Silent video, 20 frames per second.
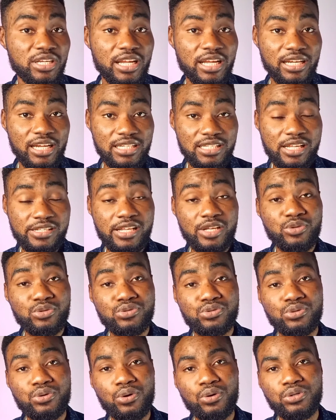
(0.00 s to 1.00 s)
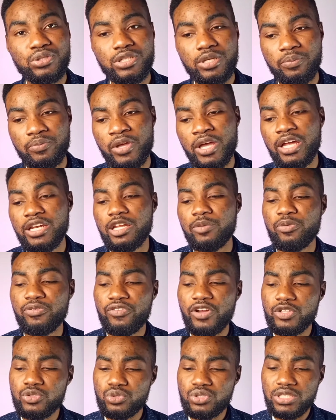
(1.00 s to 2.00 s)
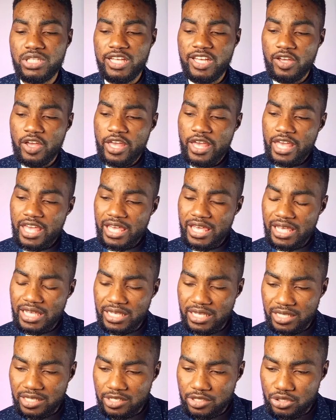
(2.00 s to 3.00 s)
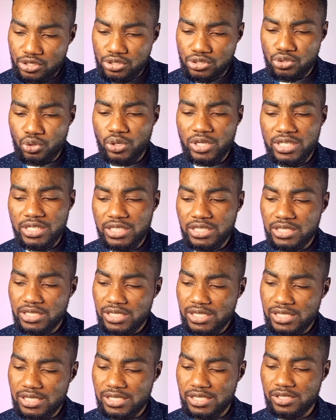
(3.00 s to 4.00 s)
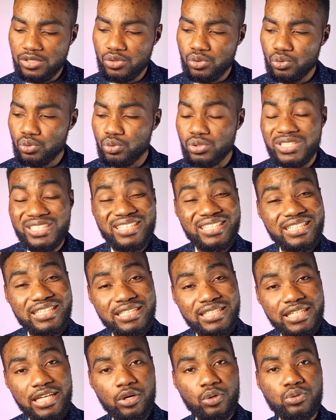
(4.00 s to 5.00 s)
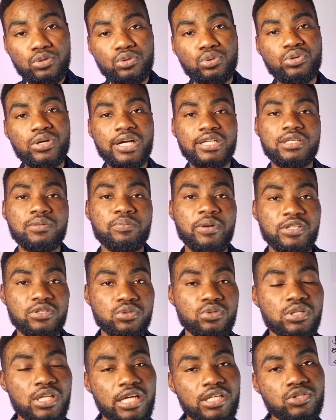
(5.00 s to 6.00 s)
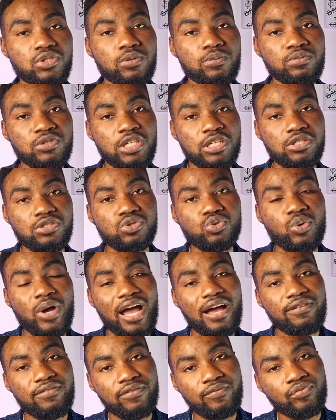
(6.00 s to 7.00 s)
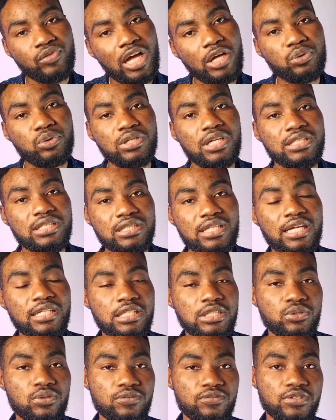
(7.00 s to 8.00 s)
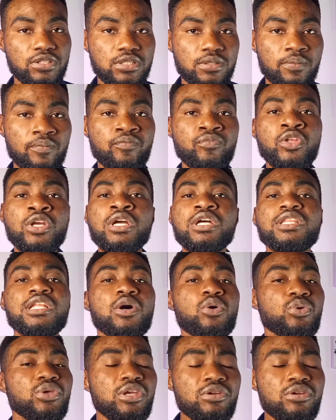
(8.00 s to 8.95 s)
learners, as I used to call them. They prefer to take a solid, single, detailed look at a particular subject to have an understanding of it. Now,